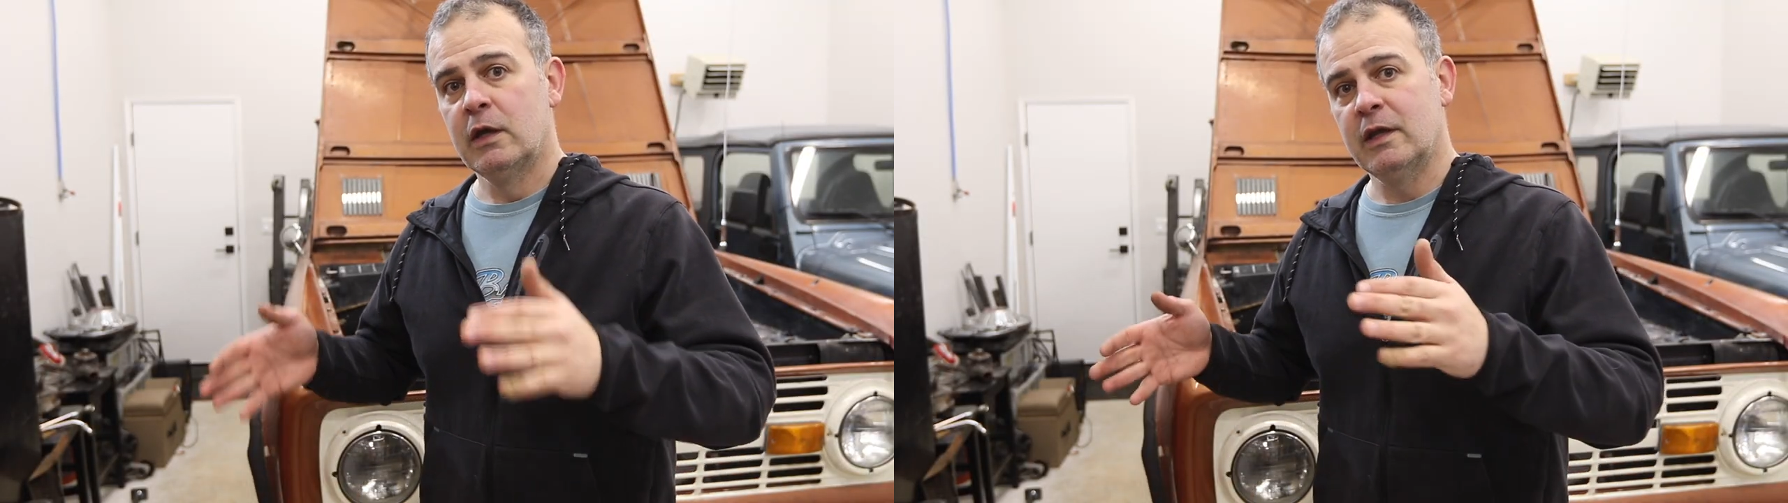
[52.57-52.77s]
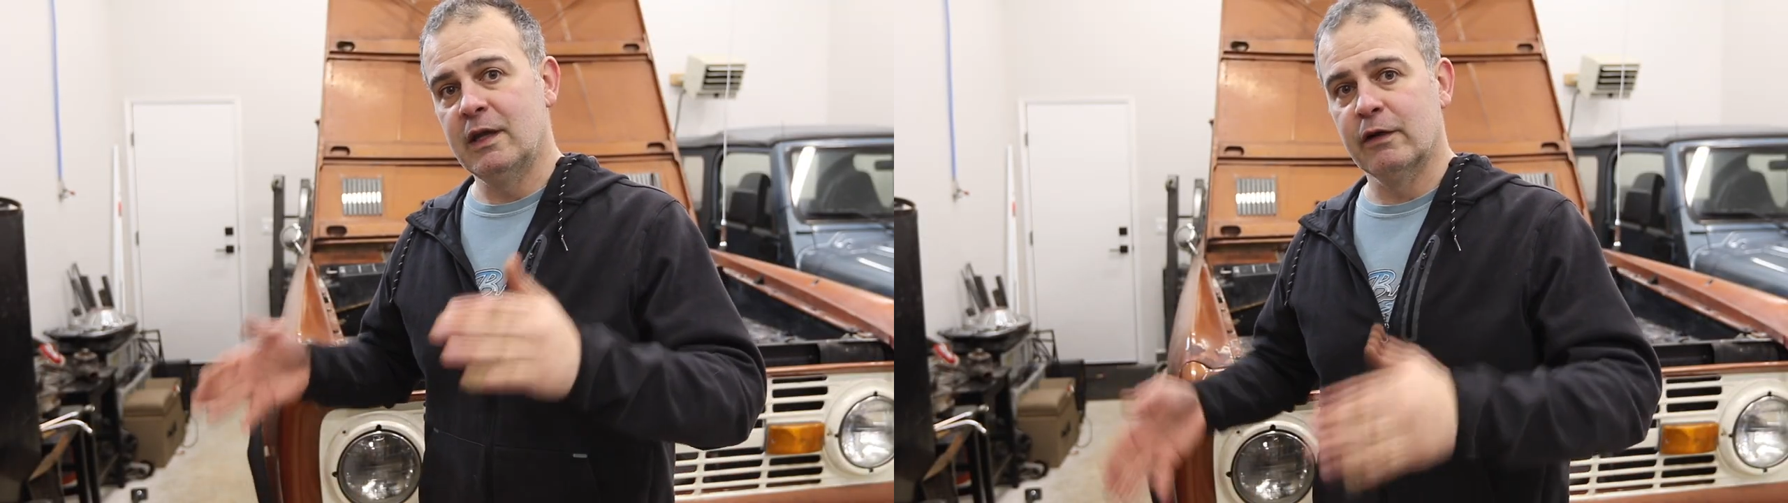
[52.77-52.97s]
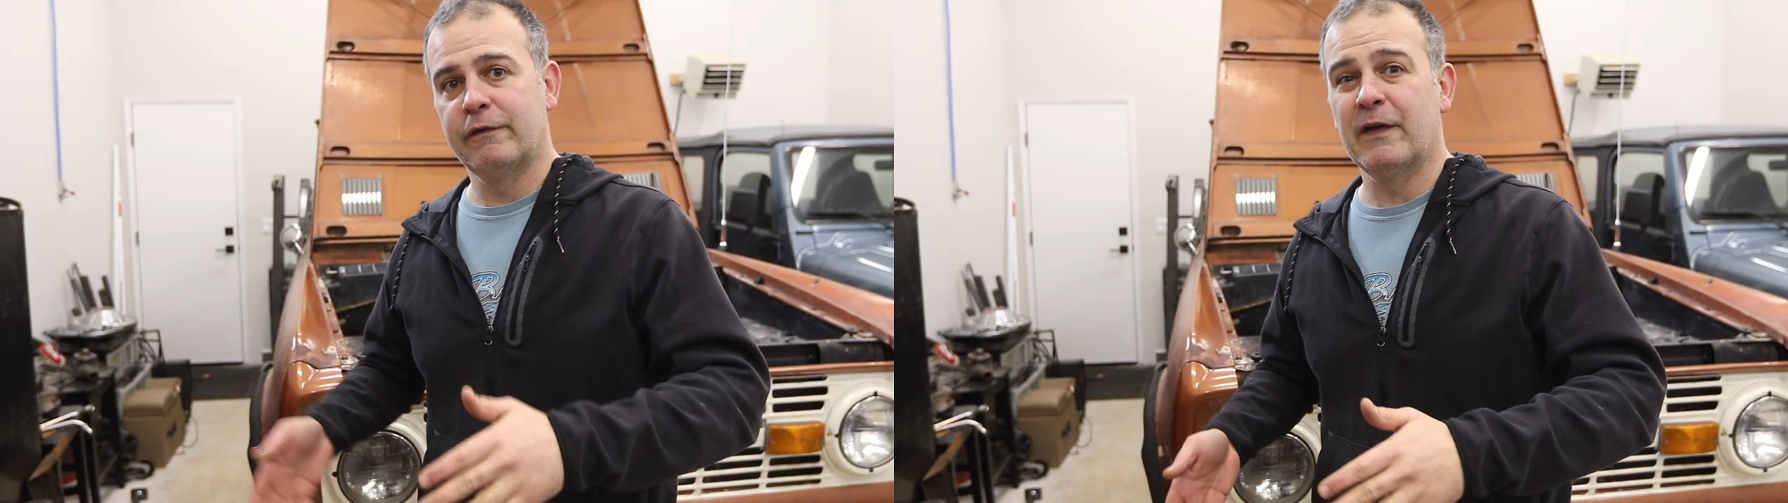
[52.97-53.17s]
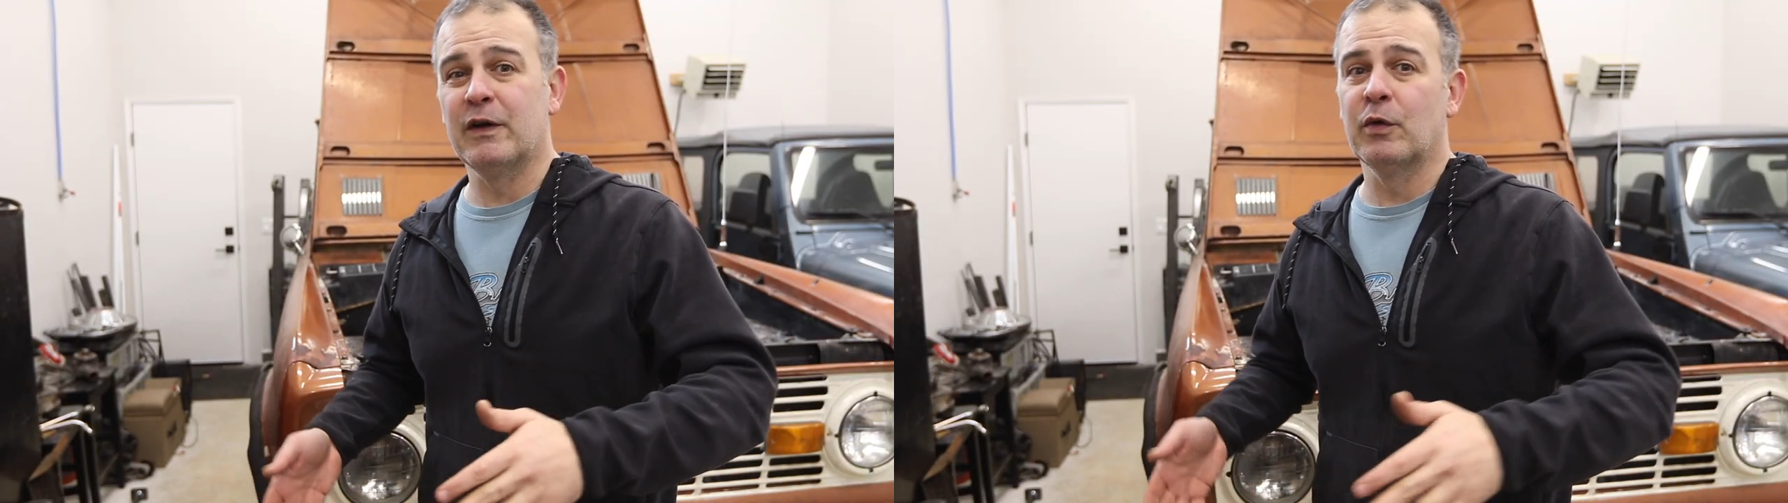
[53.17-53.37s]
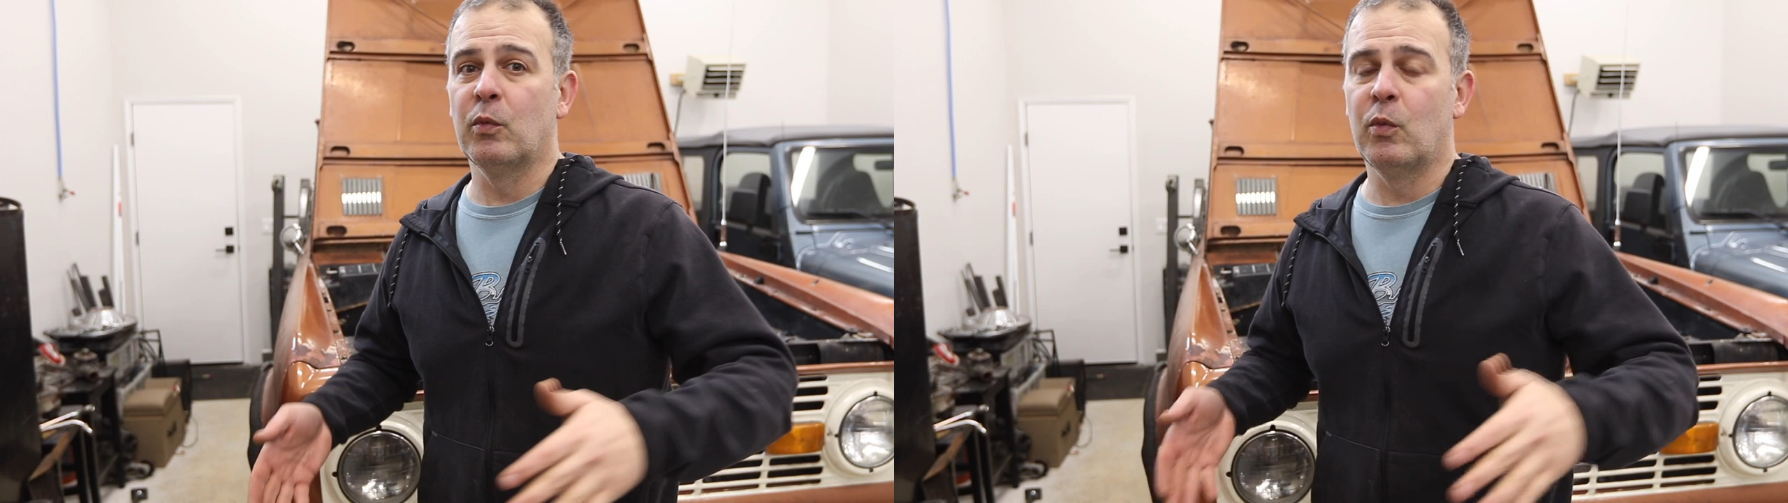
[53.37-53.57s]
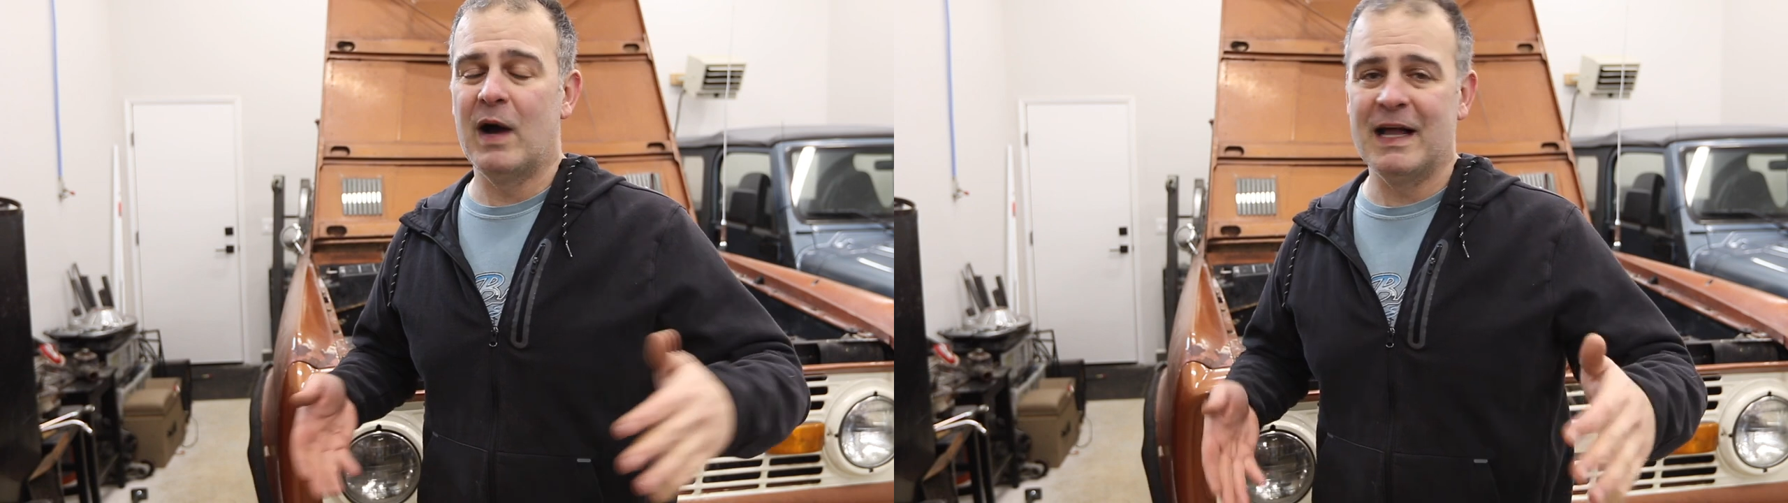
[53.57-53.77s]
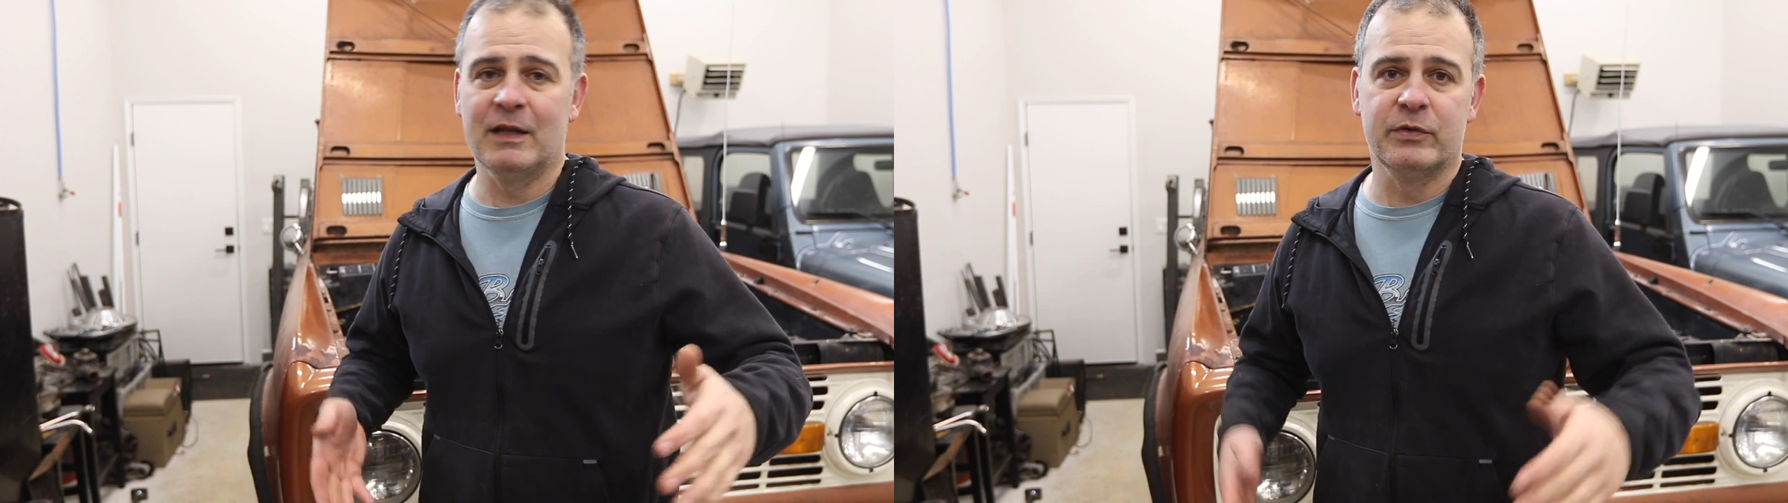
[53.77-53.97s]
the inner fender while